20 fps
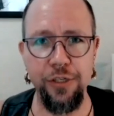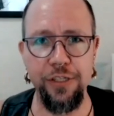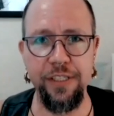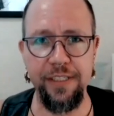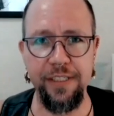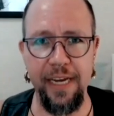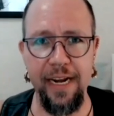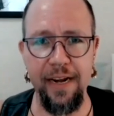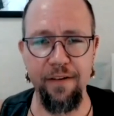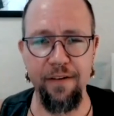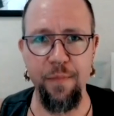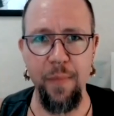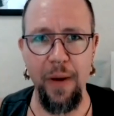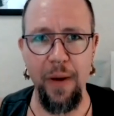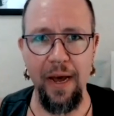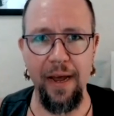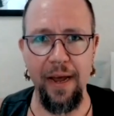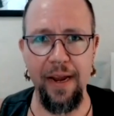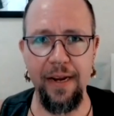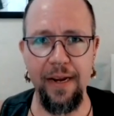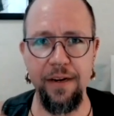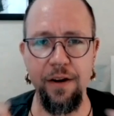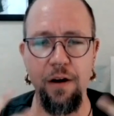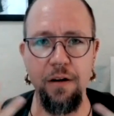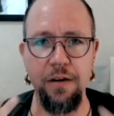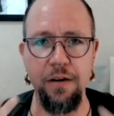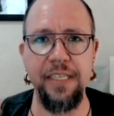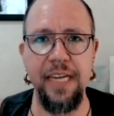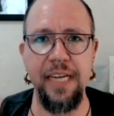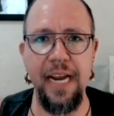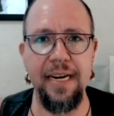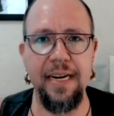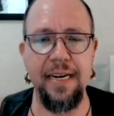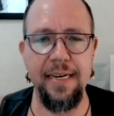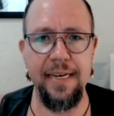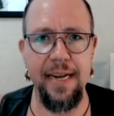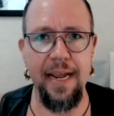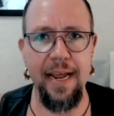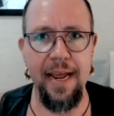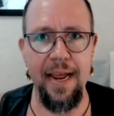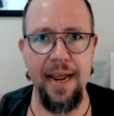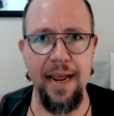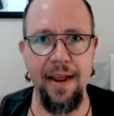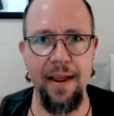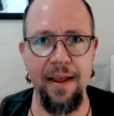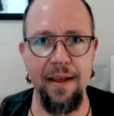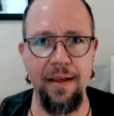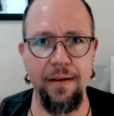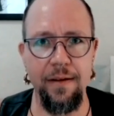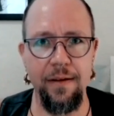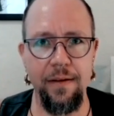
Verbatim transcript: state of mind our day-to-day